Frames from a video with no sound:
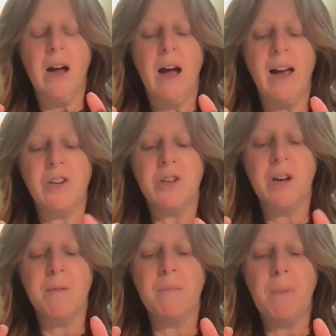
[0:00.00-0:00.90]

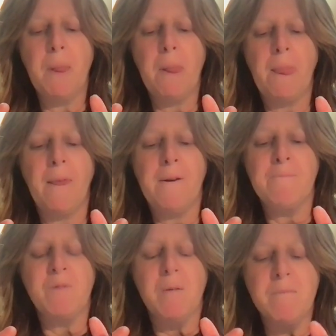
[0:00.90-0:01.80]
Hashem
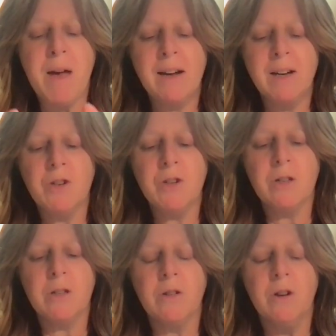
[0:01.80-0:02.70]

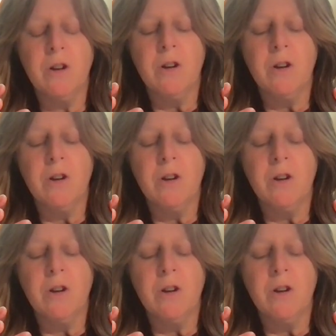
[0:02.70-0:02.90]
manages